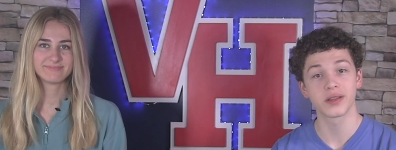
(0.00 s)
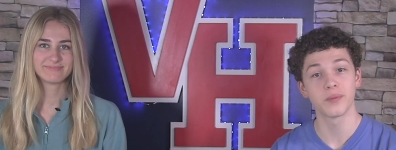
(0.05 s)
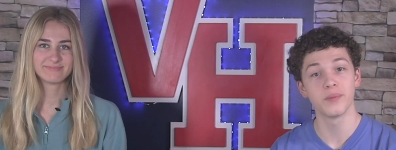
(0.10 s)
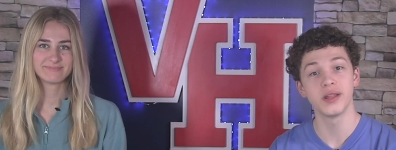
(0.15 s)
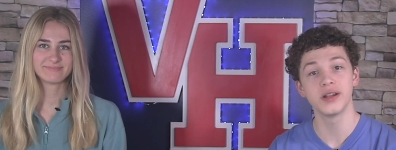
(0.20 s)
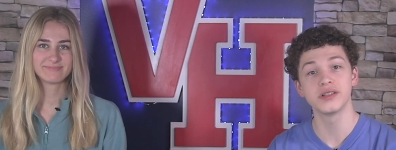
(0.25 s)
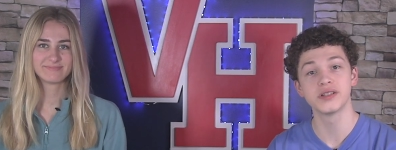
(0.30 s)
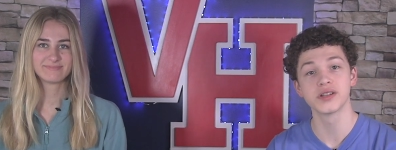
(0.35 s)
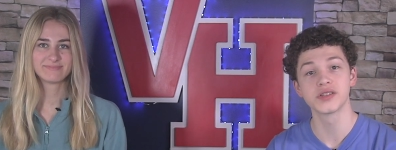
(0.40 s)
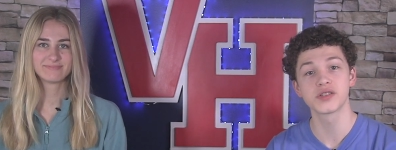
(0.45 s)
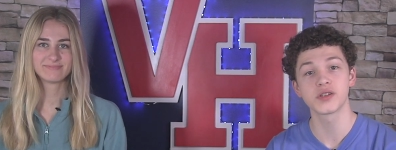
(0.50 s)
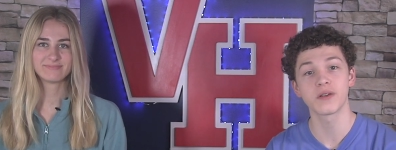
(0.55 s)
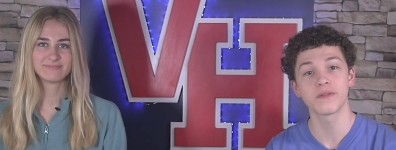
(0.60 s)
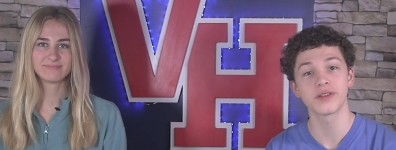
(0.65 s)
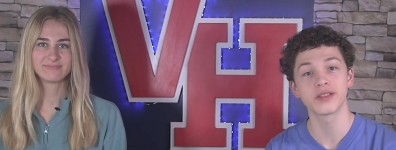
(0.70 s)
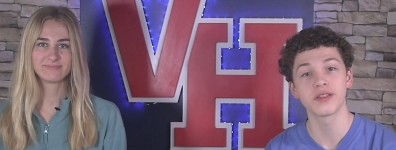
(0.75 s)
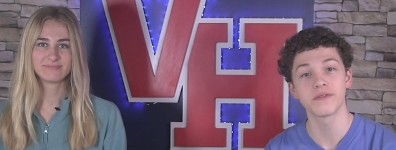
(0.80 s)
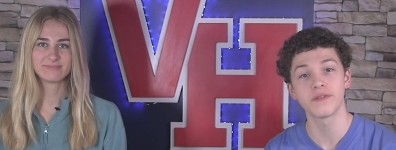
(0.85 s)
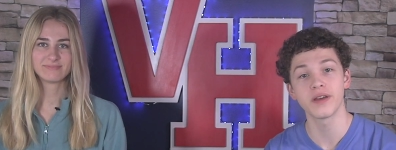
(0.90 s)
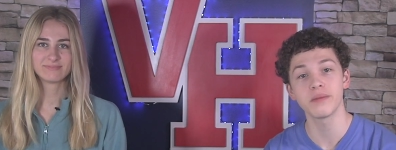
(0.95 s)
Speaker 1: committed to
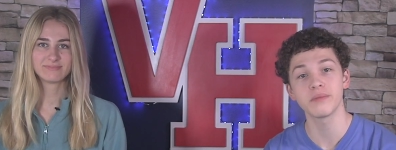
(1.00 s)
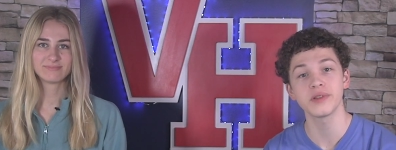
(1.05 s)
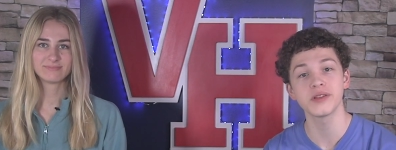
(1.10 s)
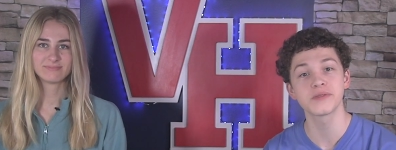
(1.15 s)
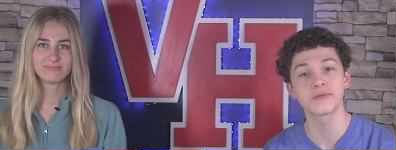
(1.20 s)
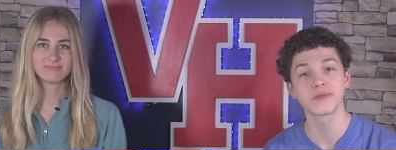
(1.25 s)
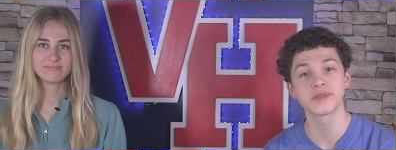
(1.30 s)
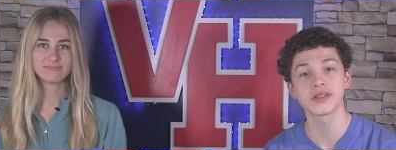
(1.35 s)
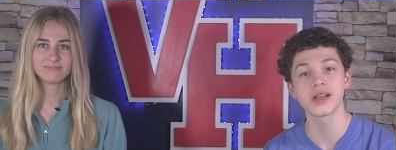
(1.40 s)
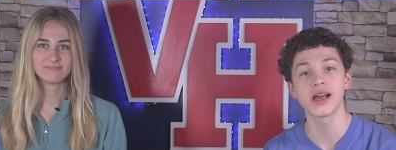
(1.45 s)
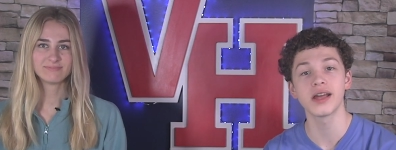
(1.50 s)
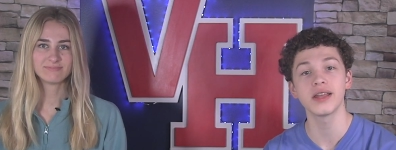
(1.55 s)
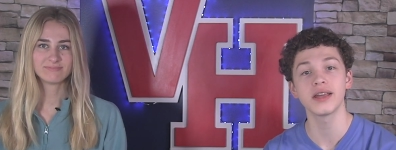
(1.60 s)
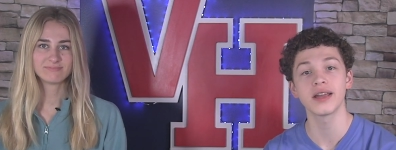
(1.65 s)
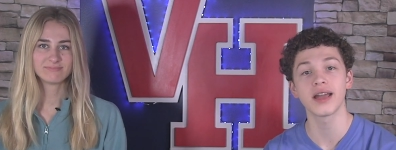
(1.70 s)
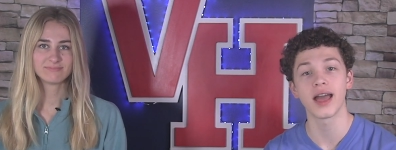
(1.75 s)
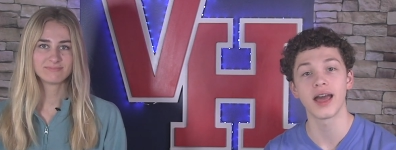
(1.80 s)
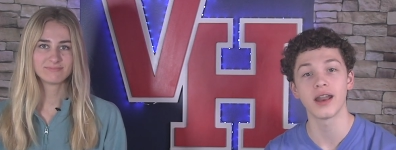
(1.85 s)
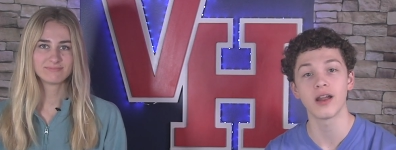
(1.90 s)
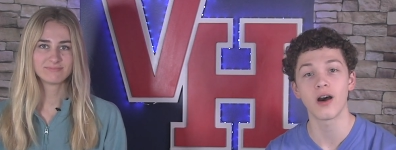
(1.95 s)
serving the families
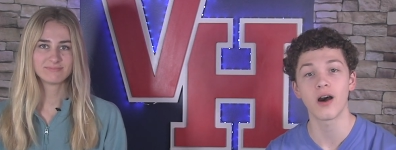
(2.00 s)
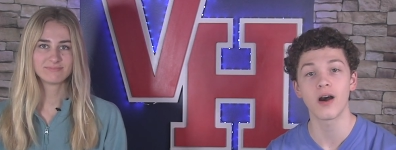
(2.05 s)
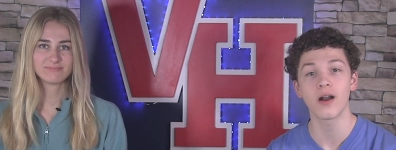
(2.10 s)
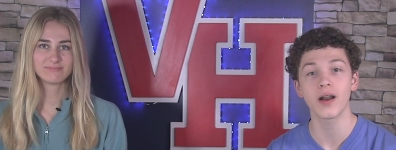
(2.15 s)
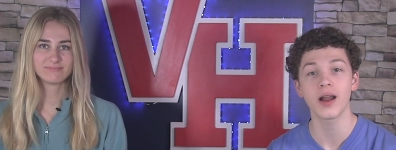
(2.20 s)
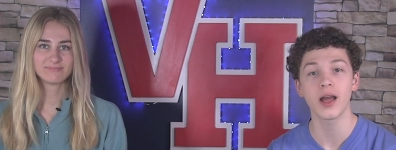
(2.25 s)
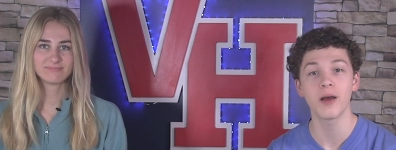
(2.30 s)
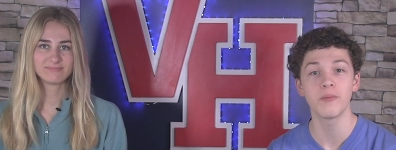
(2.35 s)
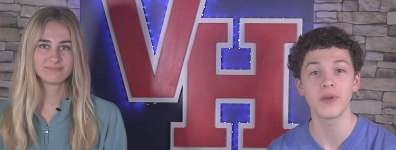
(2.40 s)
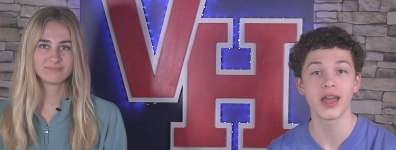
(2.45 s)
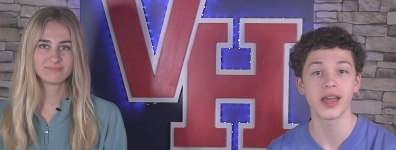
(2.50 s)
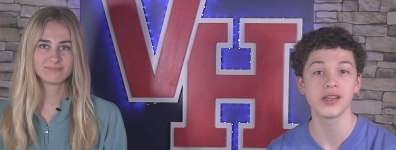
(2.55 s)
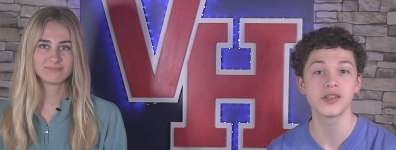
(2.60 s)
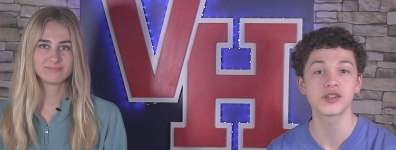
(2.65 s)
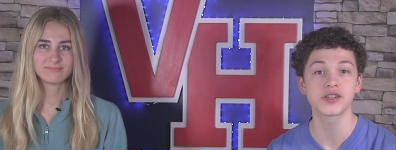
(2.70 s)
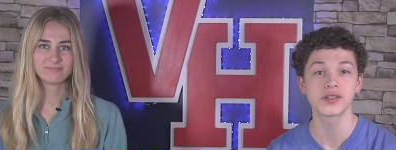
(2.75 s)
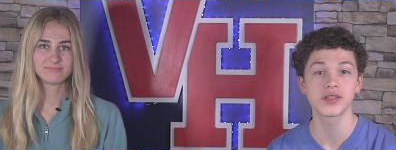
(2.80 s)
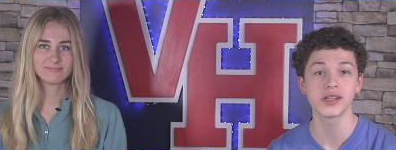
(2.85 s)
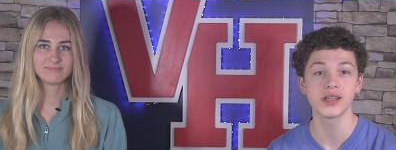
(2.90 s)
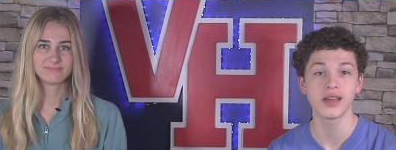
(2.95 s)
residing at
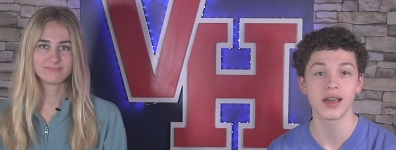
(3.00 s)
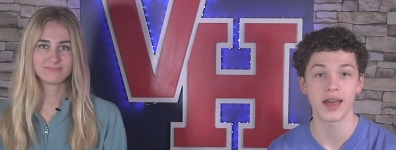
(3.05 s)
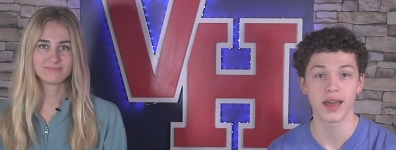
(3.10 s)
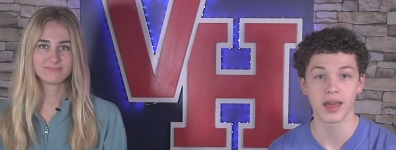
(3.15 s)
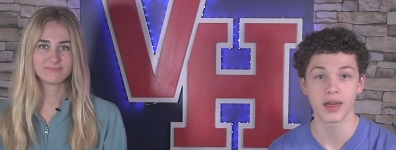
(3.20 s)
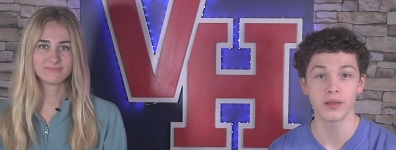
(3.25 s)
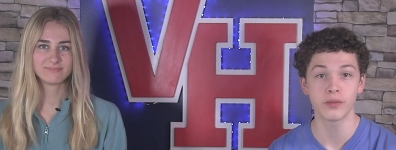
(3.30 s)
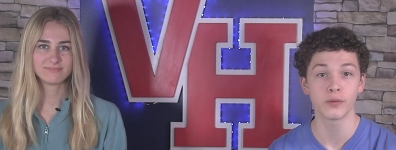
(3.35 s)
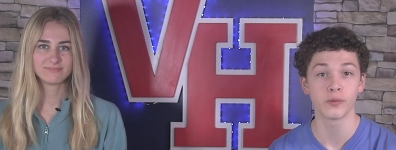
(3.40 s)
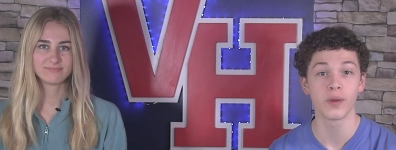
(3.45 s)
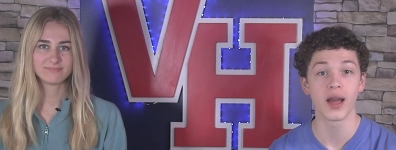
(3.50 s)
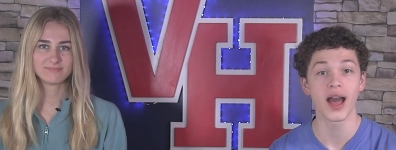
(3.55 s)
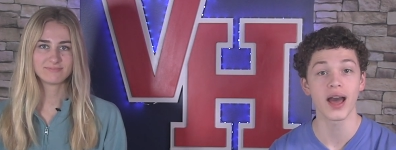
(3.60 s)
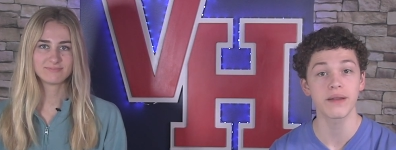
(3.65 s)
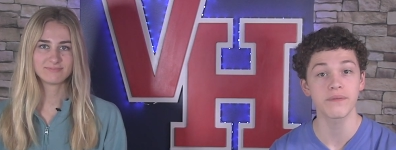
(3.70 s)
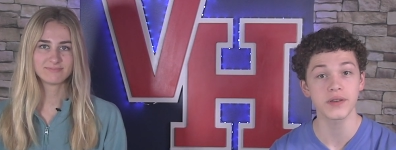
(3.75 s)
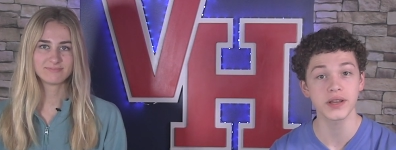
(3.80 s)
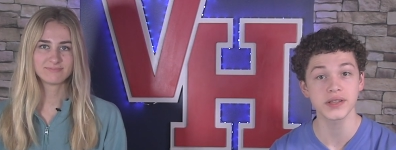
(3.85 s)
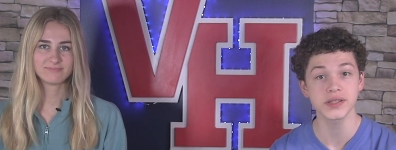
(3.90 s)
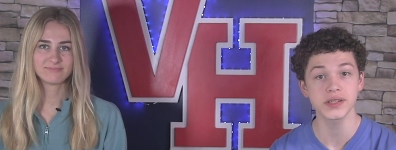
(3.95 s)
RMHCA through
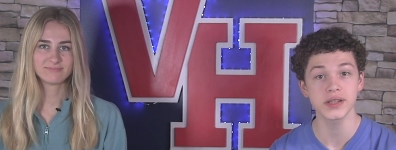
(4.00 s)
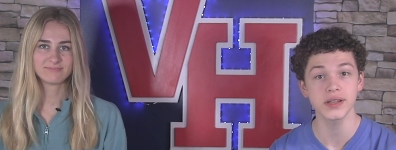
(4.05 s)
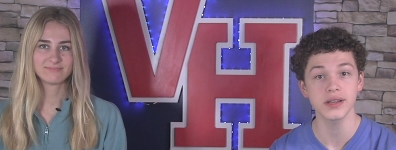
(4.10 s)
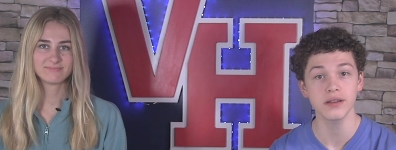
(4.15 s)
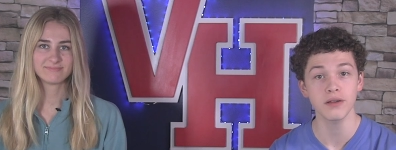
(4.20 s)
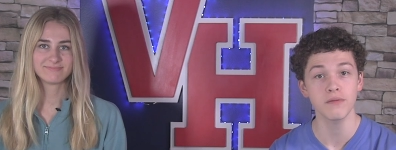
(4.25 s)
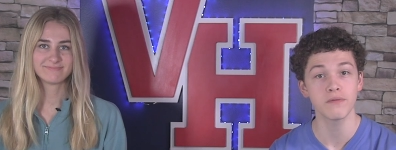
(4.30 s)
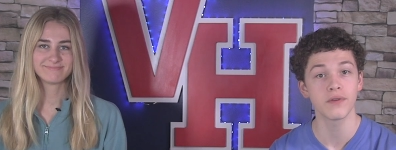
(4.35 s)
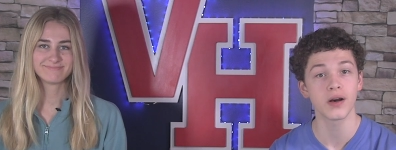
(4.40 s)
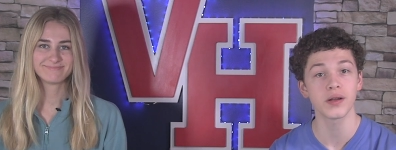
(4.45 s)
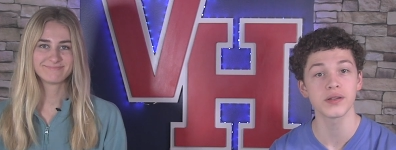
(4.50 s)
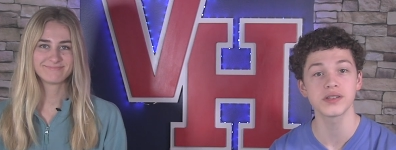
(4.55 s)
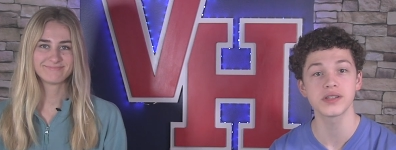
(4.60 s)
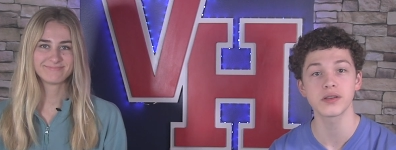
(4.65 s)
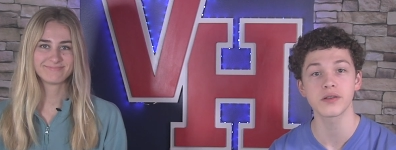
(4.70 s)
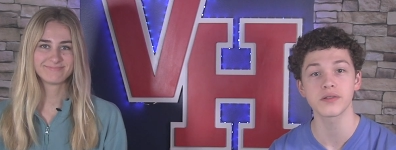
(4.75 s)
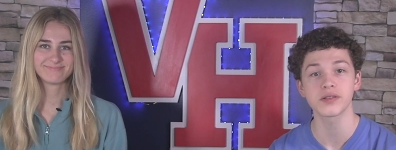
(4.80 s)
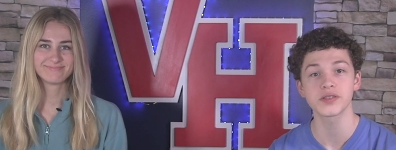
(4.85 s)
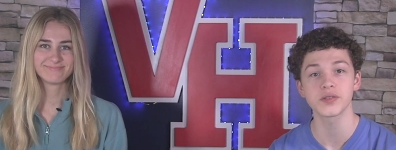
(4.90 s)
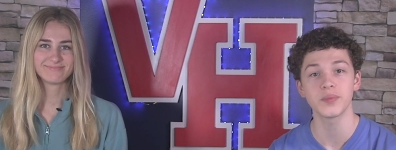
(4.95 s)
advocacy,
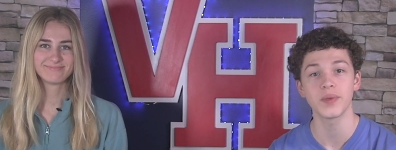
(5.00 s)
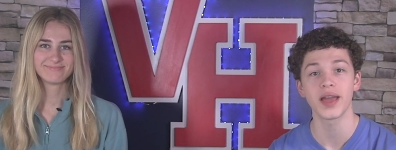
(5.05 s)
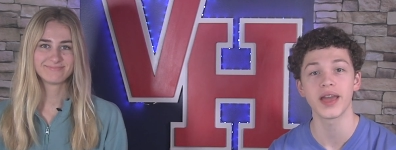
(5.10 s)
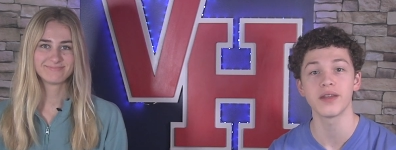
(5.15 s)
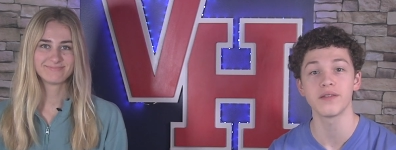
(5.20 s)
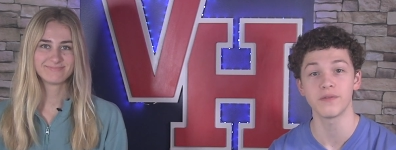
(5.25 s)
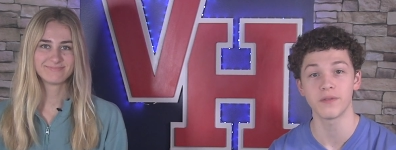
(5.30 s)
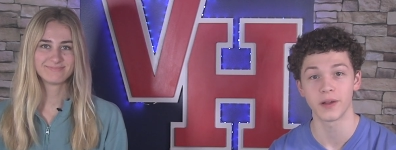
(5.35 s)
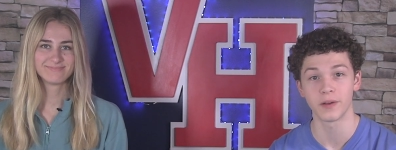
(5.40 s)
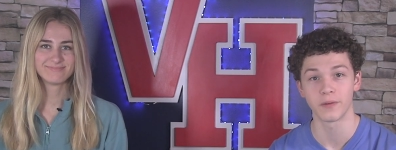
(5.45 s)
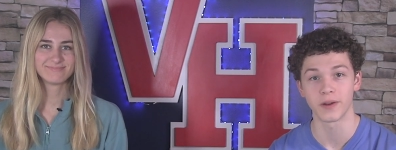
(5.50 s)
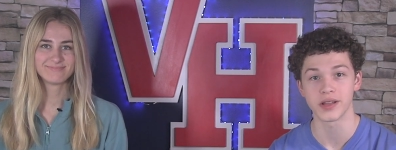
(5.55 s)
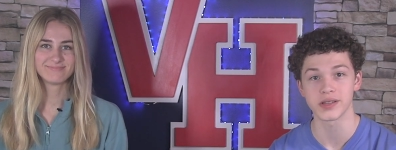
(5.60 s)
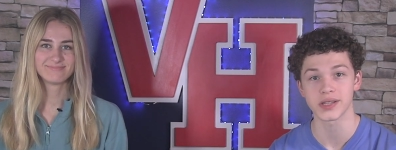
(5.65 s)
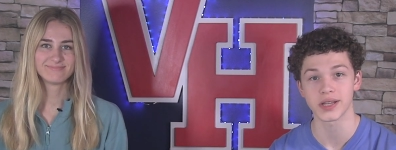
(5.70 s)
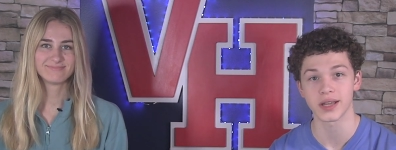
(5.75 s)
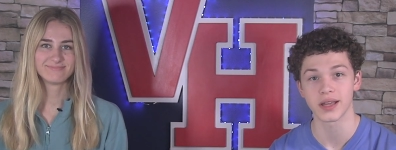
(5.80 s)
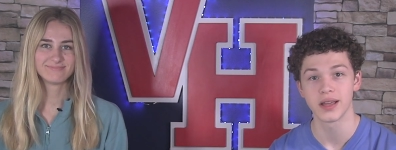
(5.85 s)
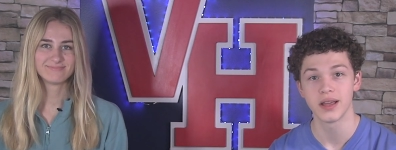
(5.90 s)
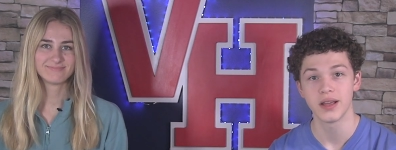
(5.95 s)
volunteerism, and
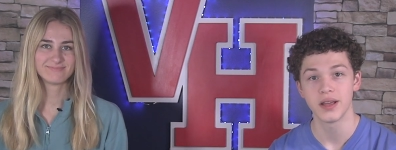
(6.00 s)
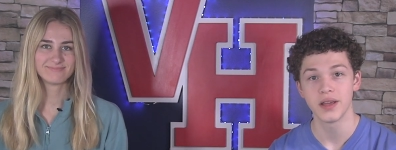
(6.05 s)
fundraising.